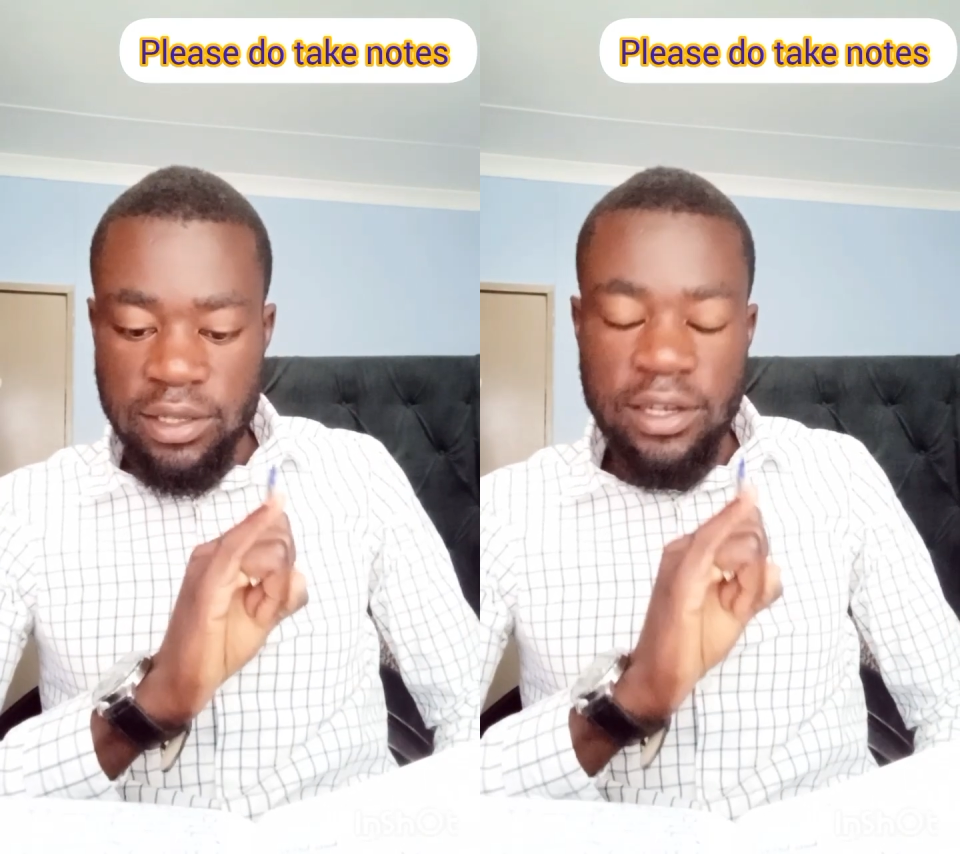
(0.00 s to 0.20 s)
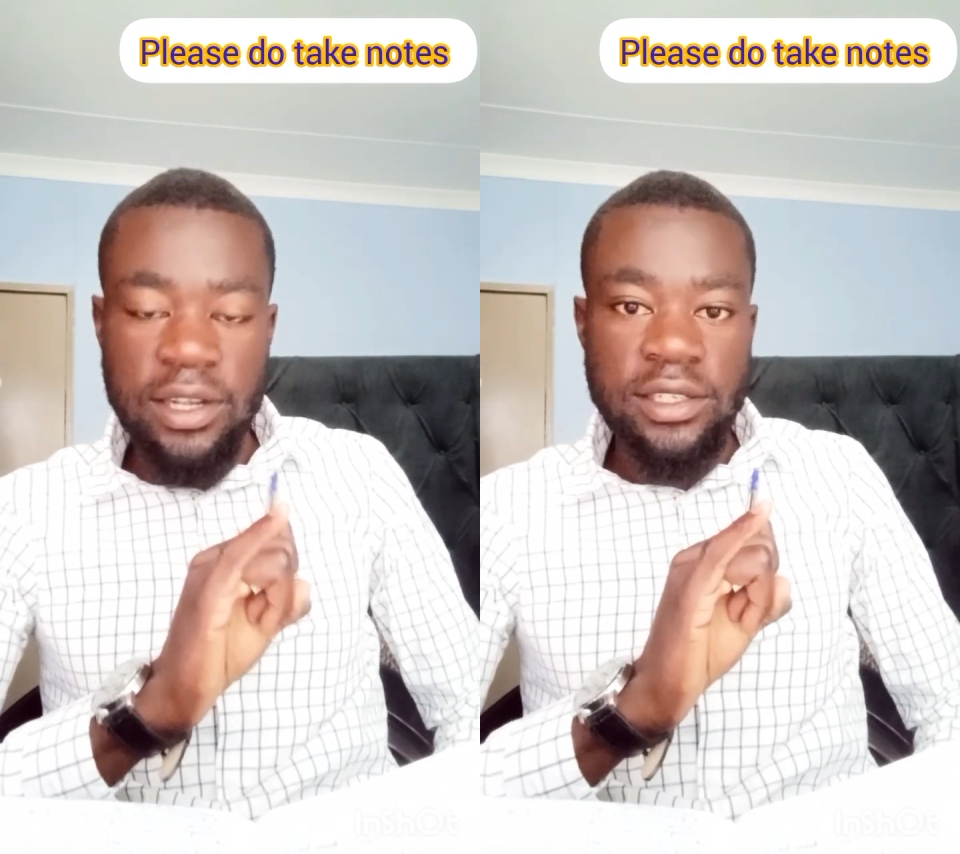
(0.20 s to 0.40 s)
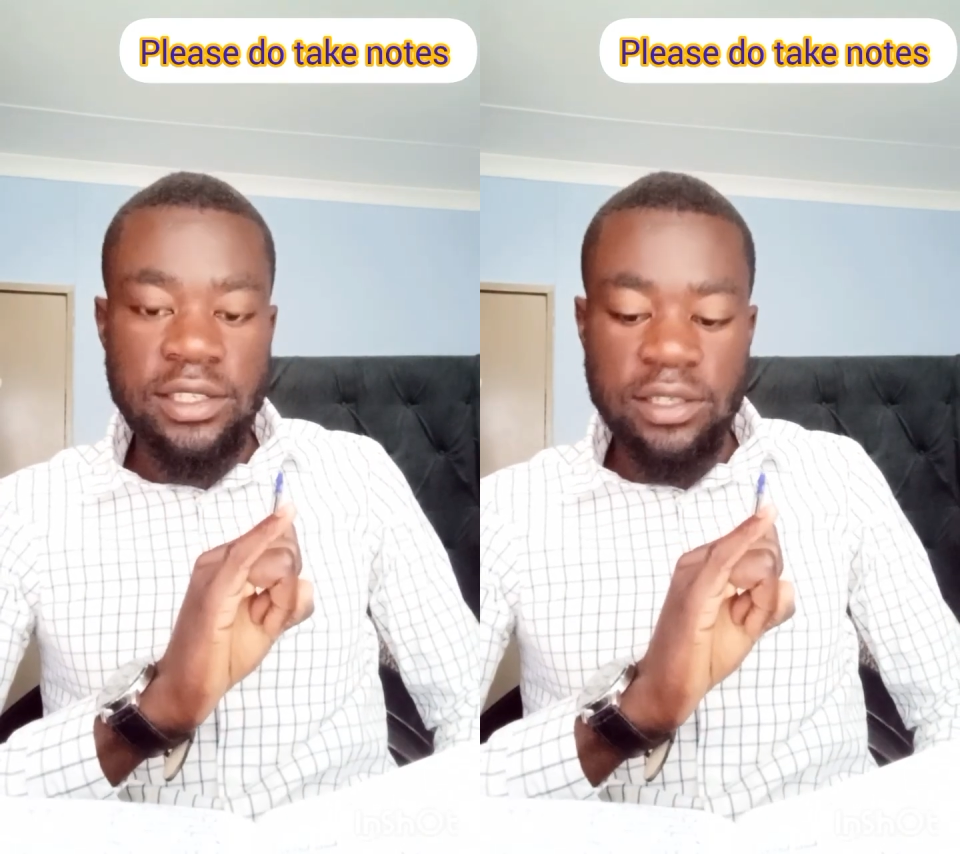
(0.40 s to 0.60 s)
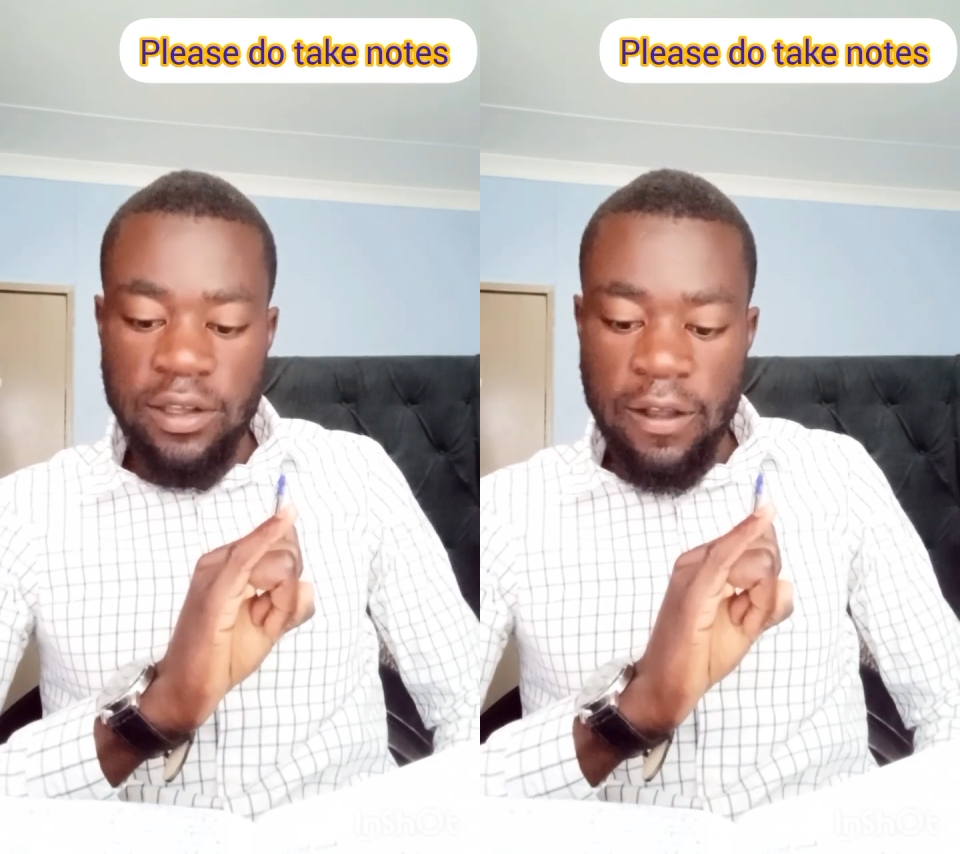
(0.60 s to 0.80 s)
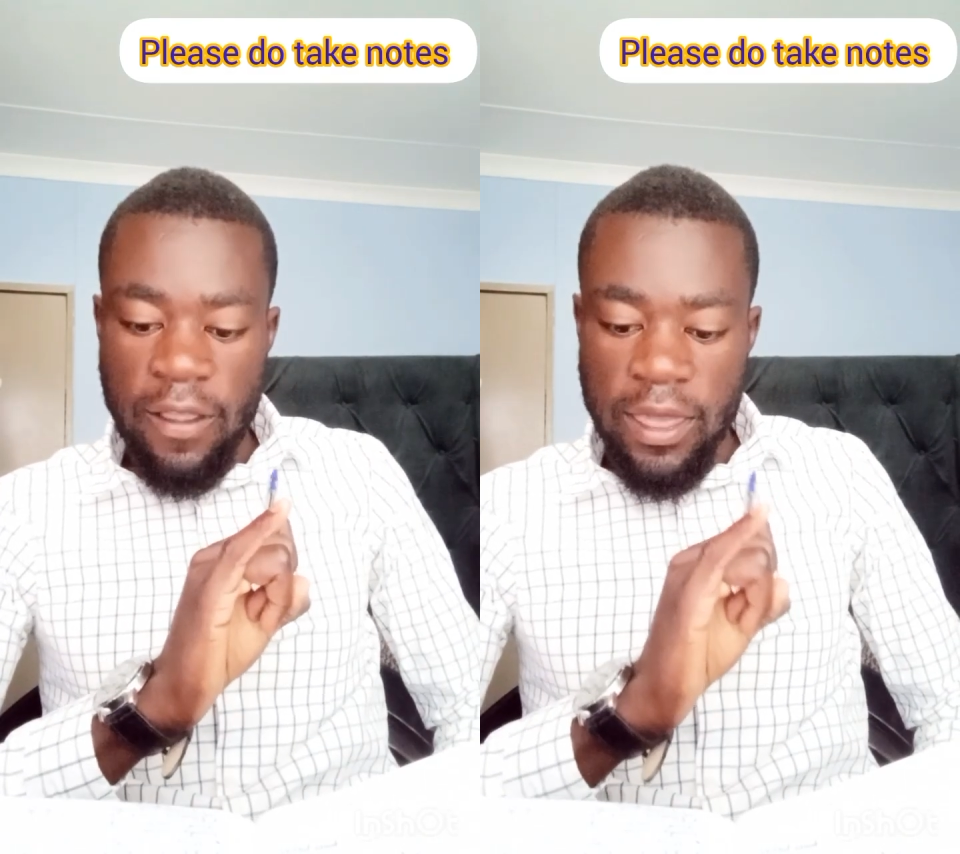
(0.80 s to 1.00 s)
ready
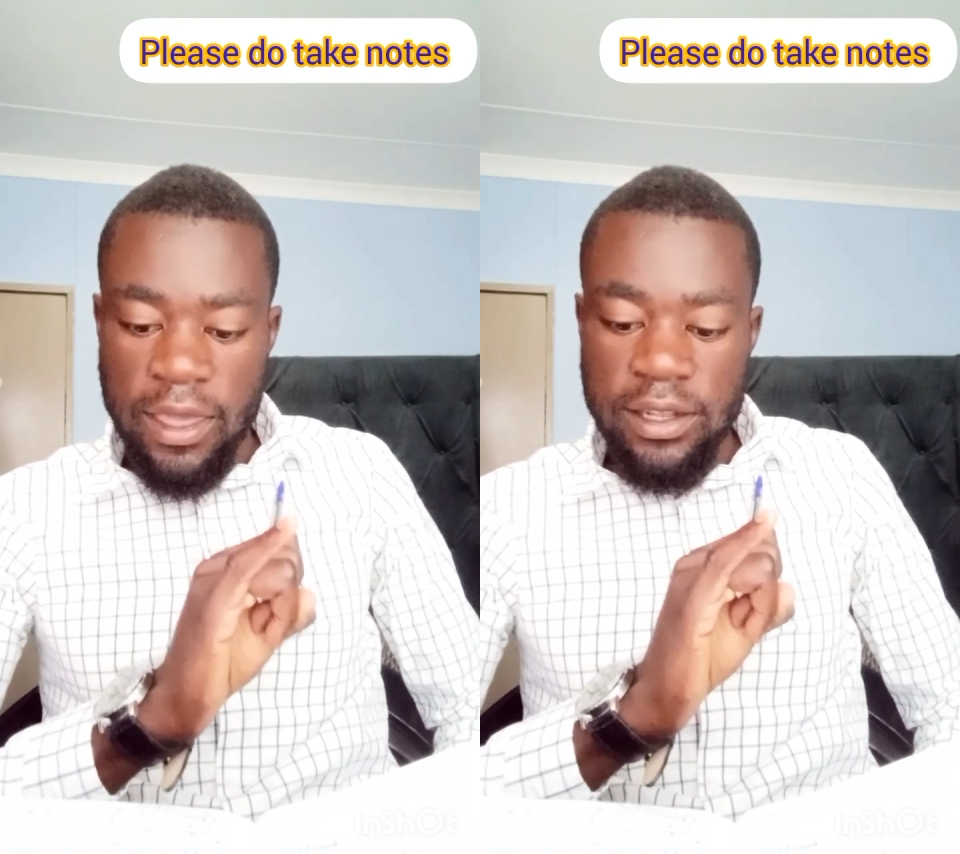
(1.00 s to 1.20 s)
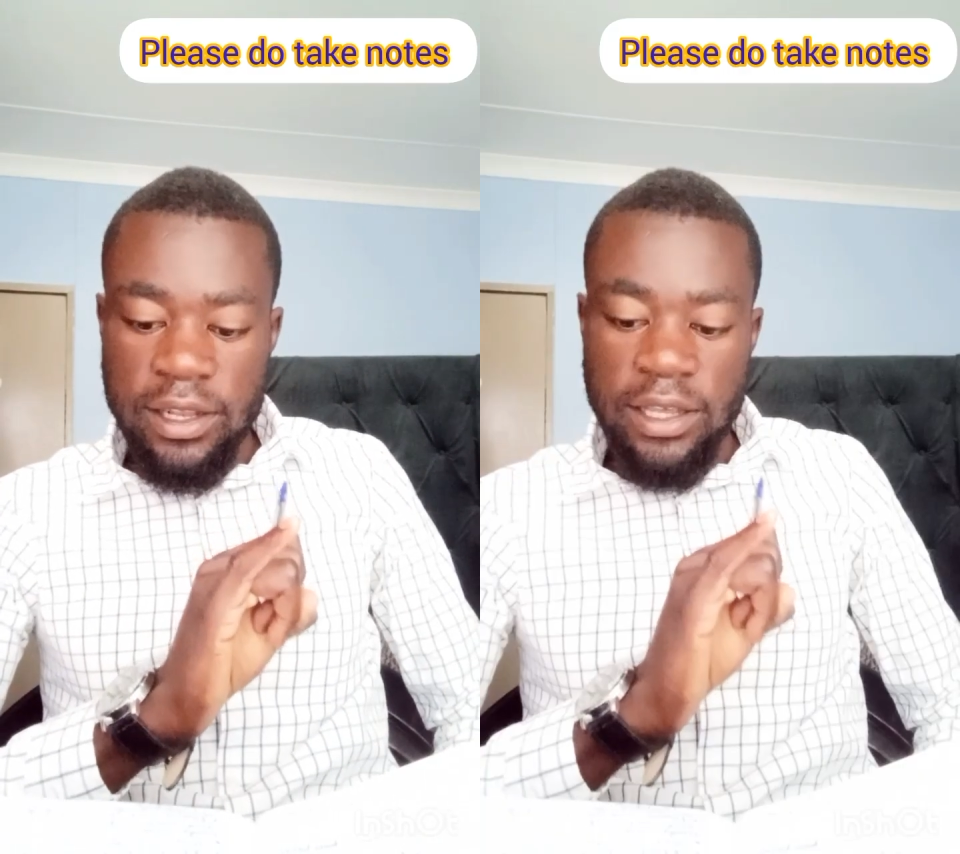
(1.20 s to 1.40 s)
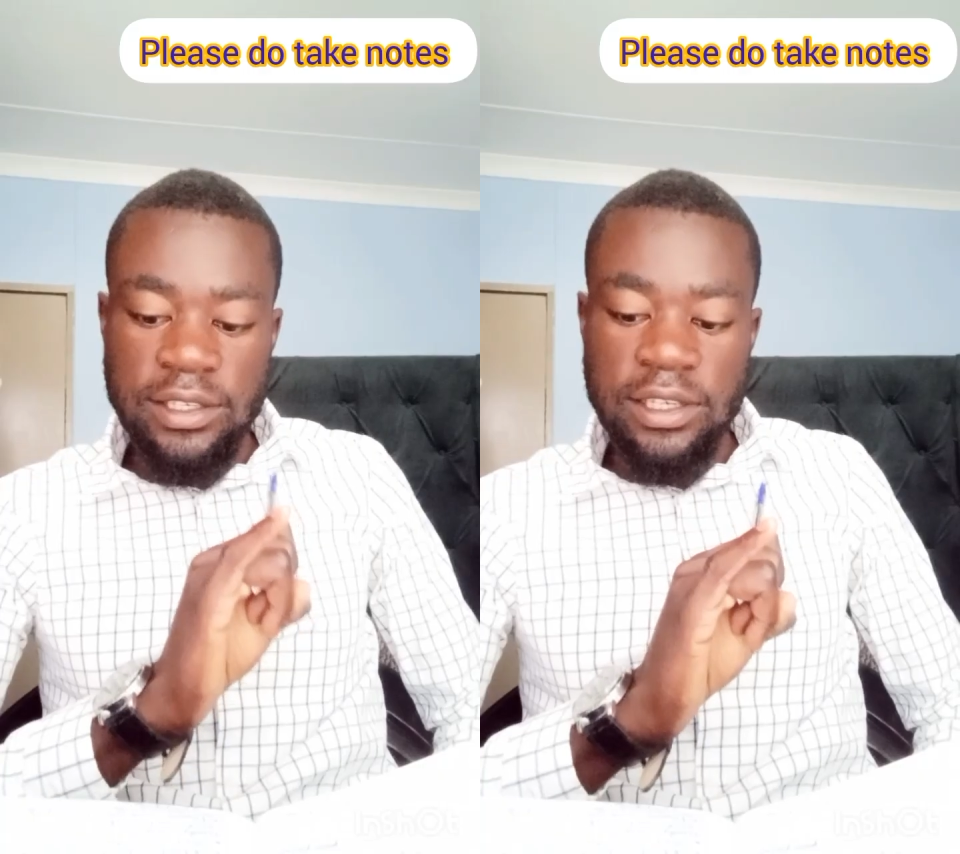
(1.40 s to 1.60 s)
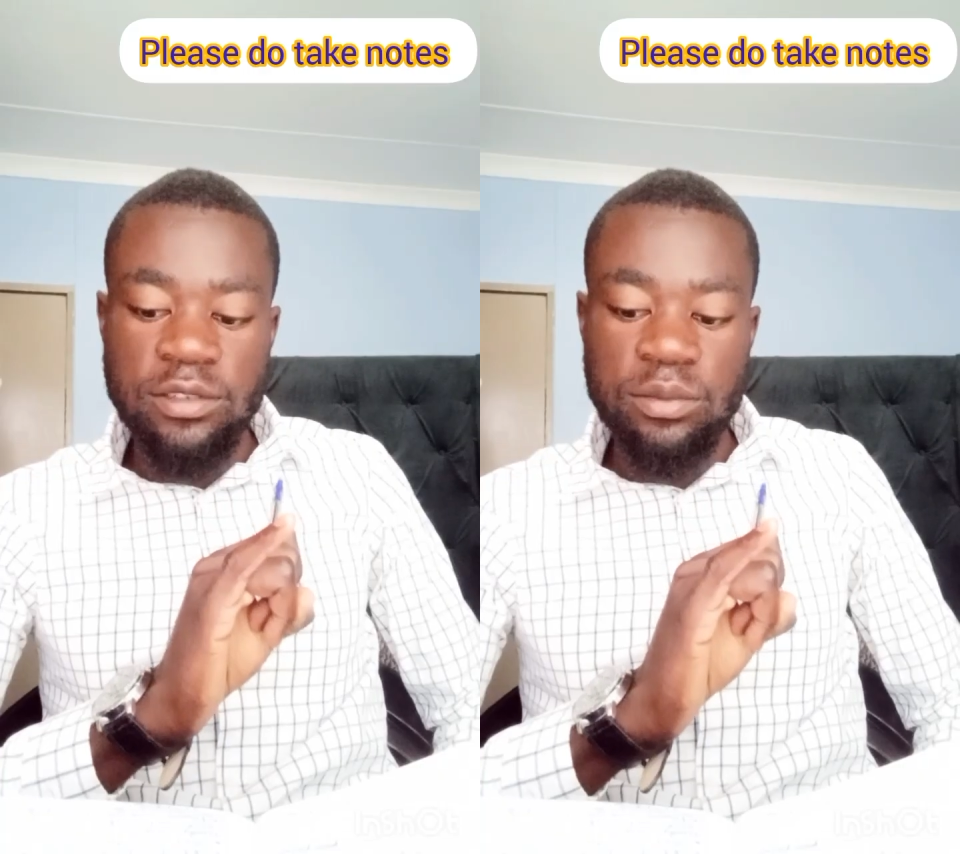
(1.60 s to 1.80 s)
and assess